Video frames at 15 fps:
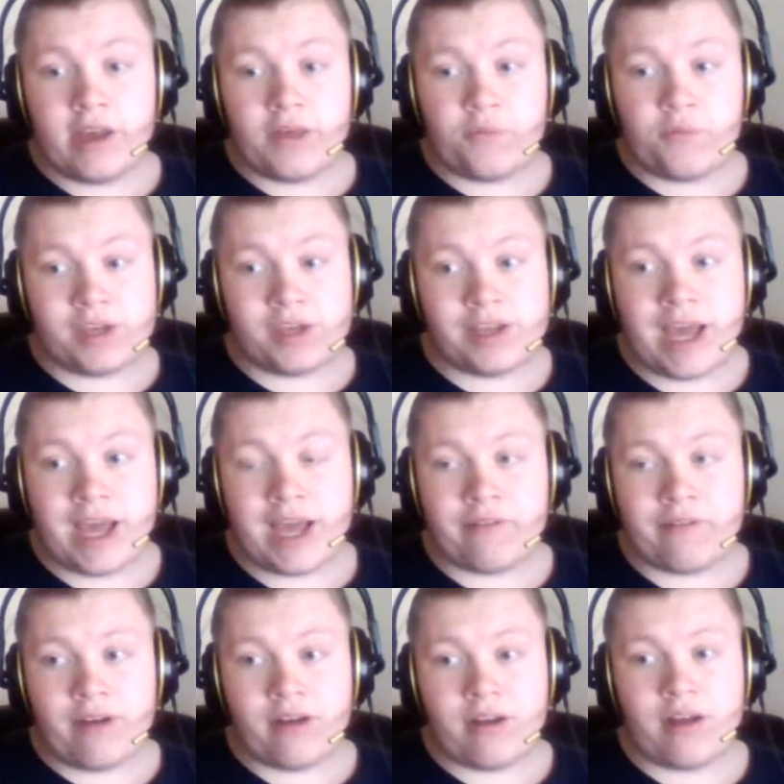we could have
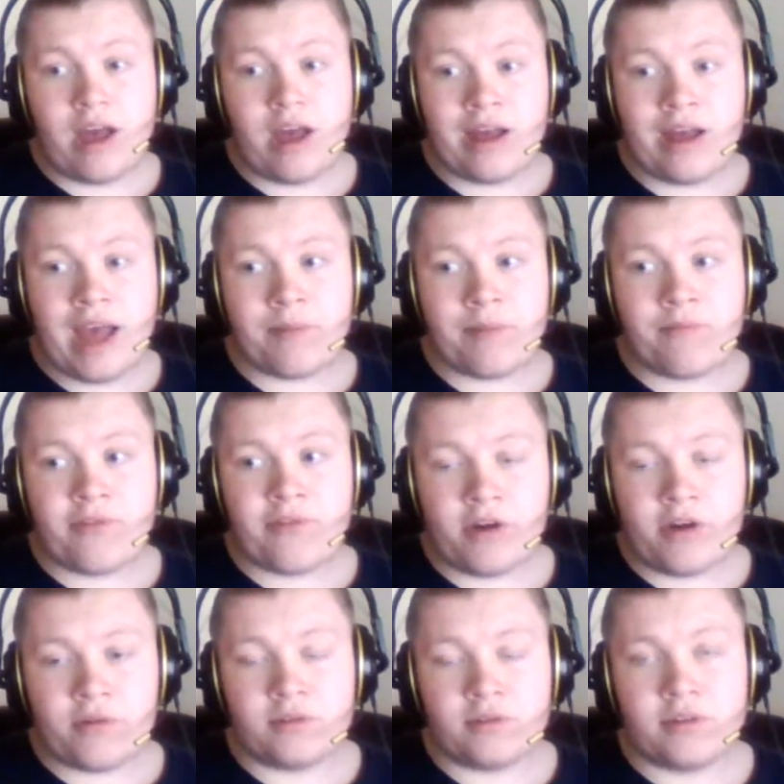a app
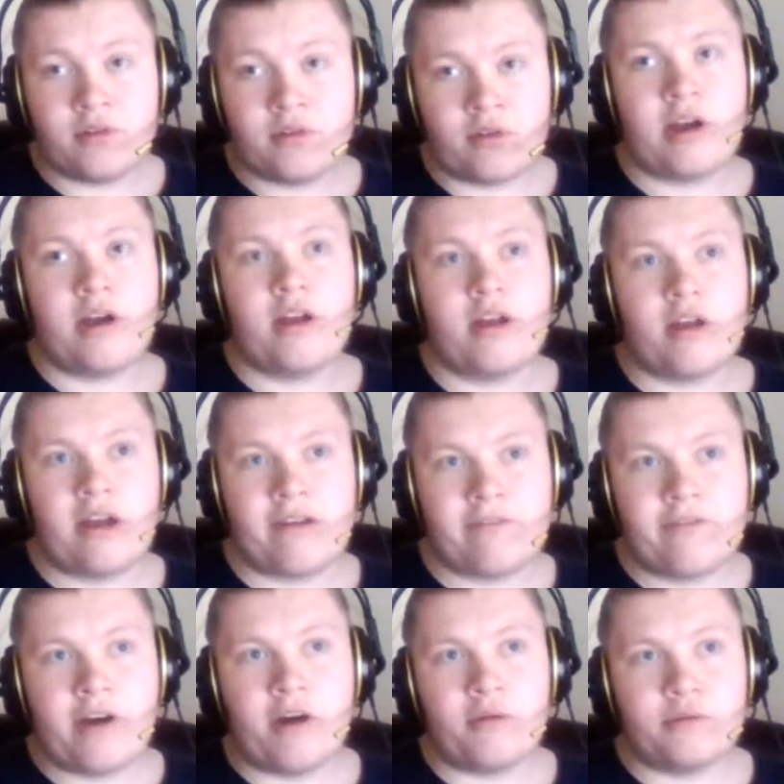found or a
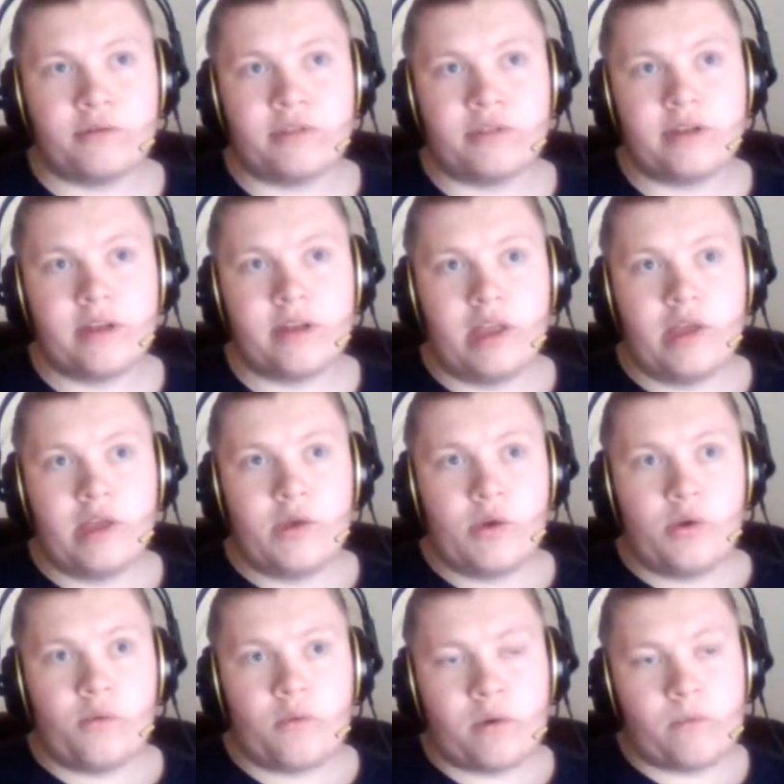found
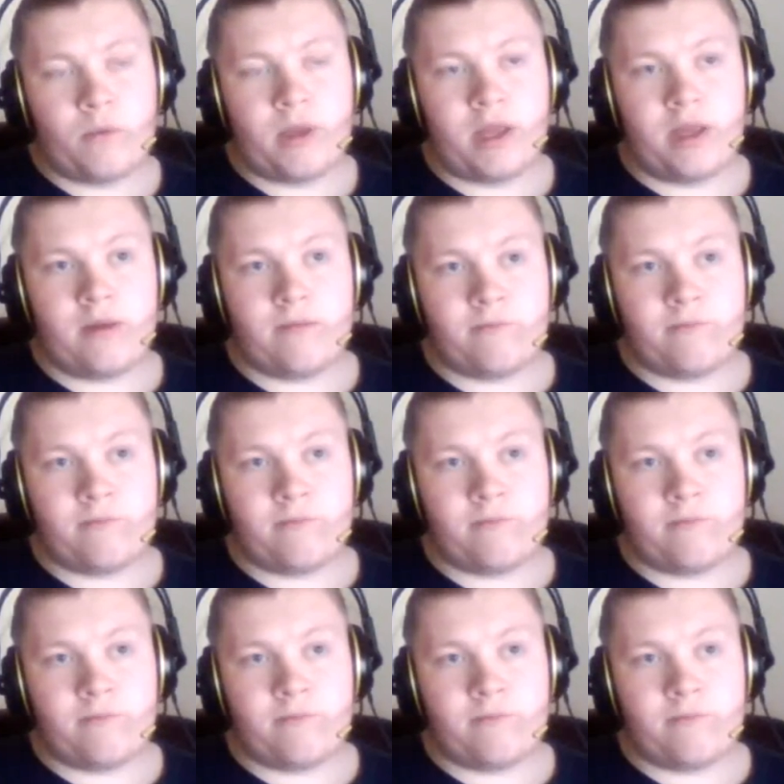where we